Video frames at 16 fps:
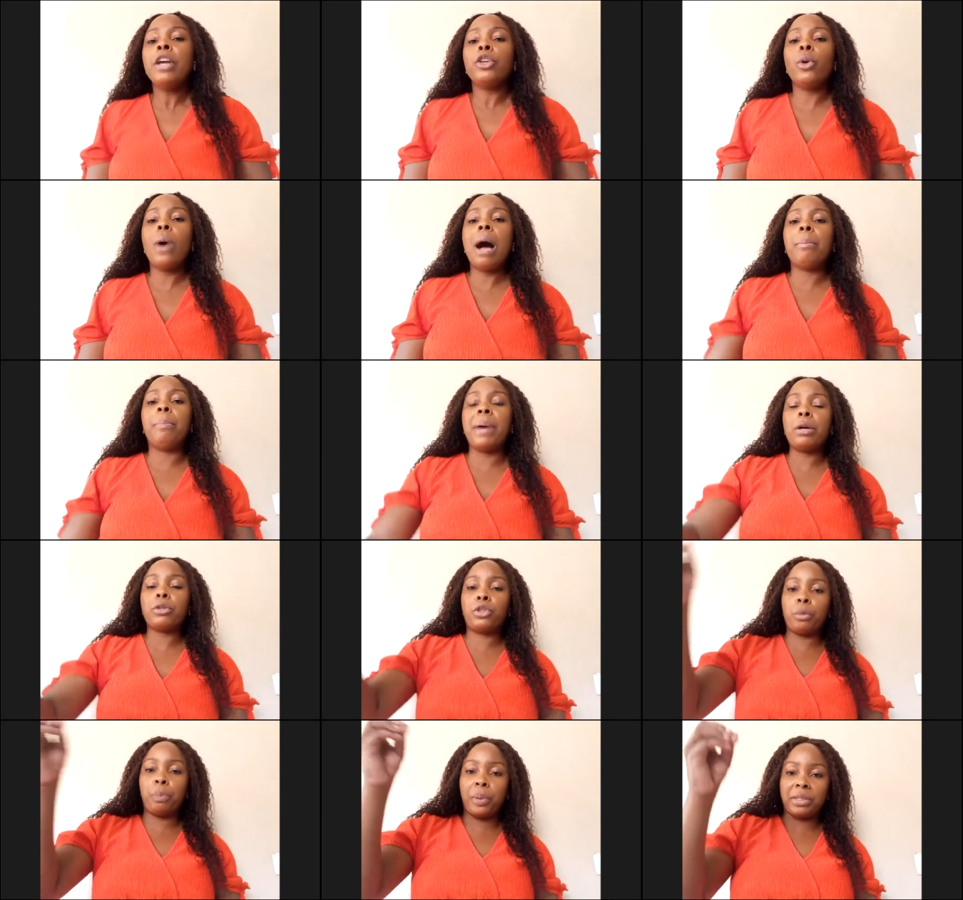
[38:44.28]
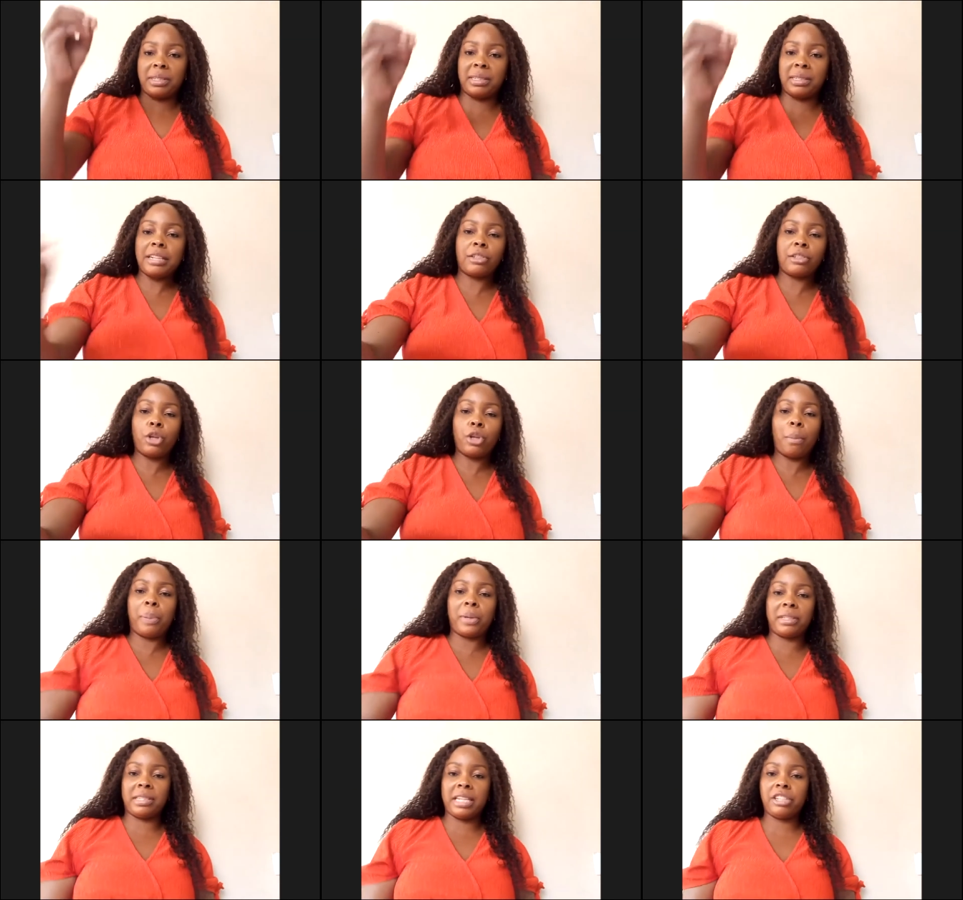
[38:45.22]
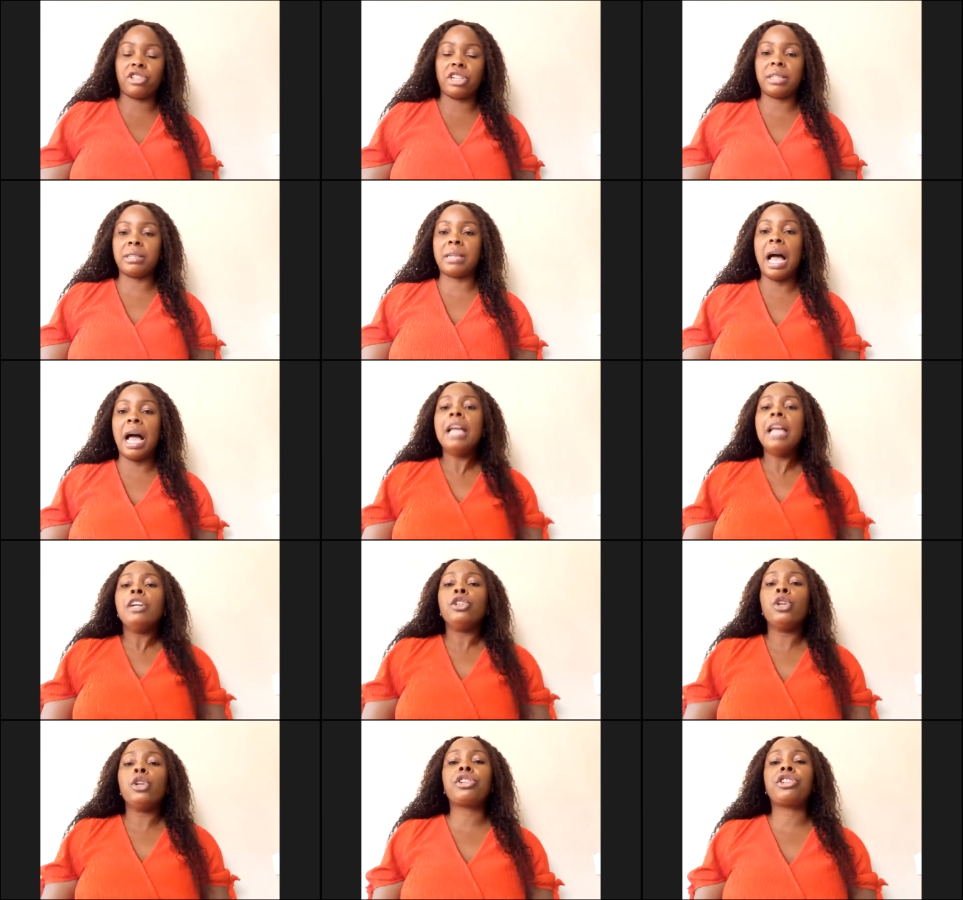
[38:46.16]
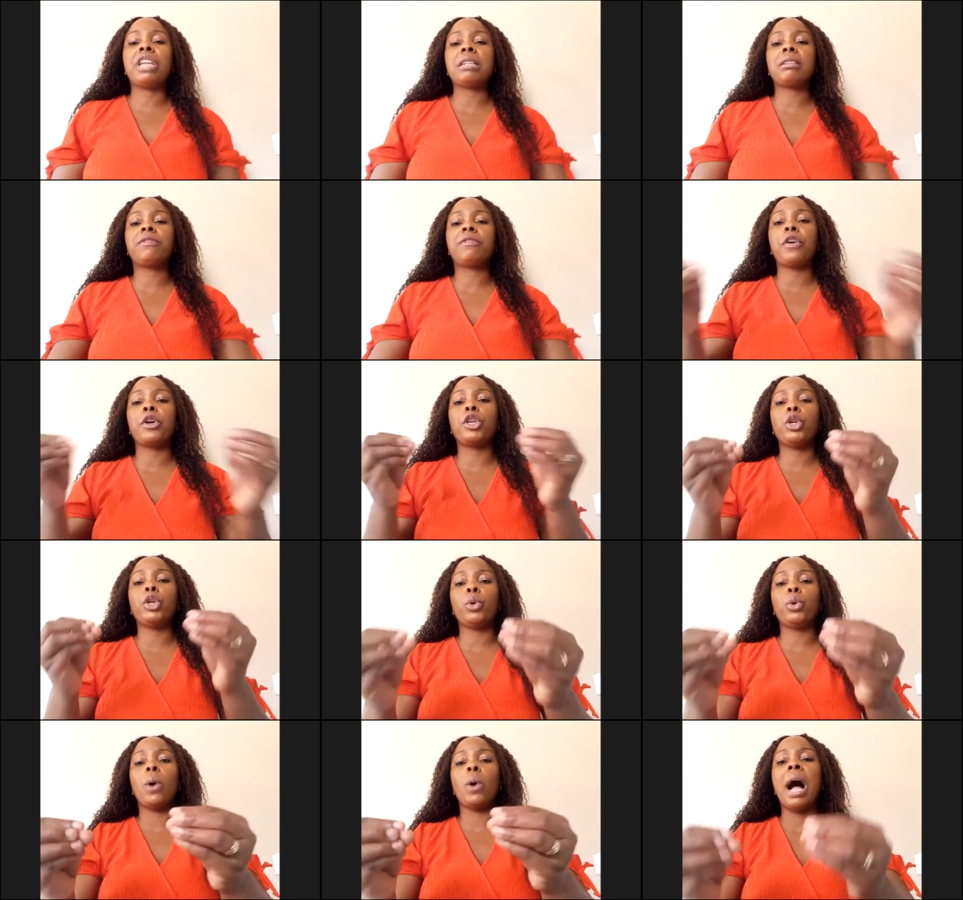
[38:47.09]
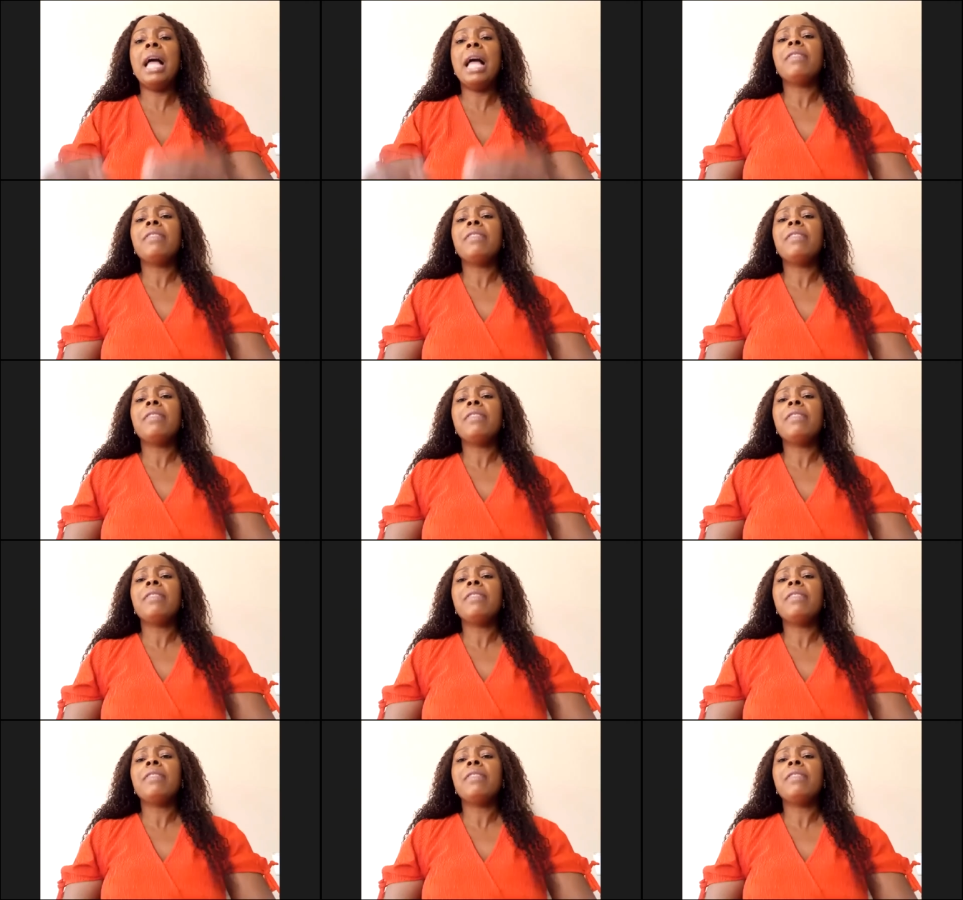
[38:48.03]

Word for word: are about to possess your possessions, not just for you.